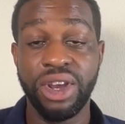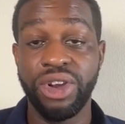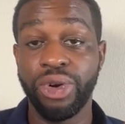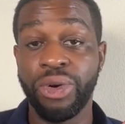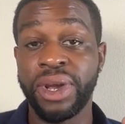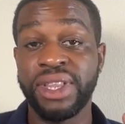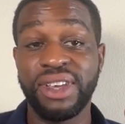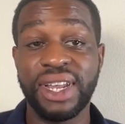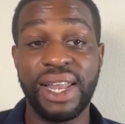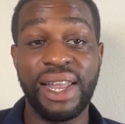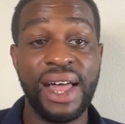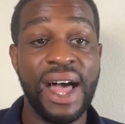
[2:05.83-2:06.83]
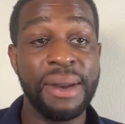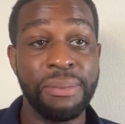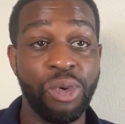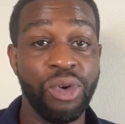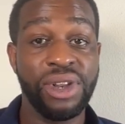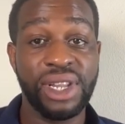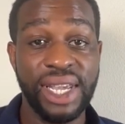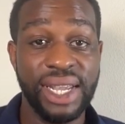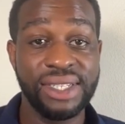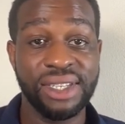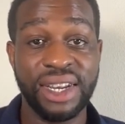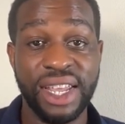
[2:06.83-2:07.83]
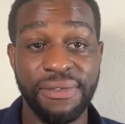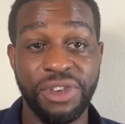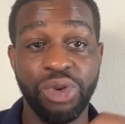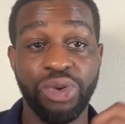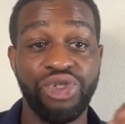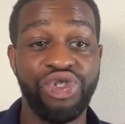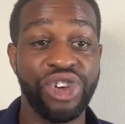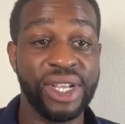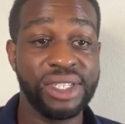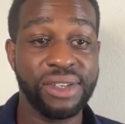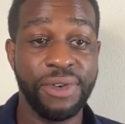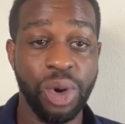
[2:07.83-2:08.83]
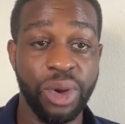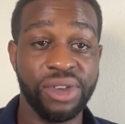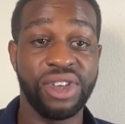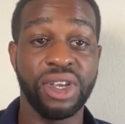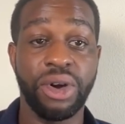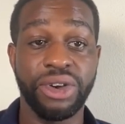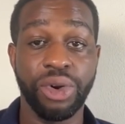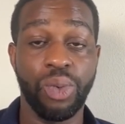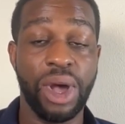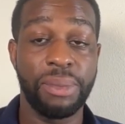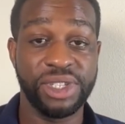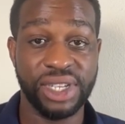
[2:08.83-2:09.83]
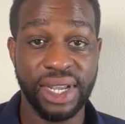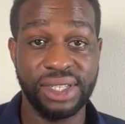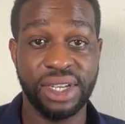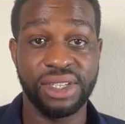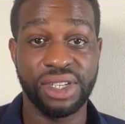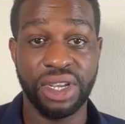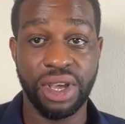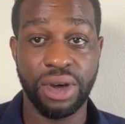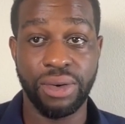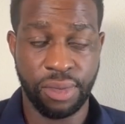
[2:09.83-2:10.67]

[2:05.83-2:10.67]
you're going to get a lot more leads than if you're just focusing on your website's SEO.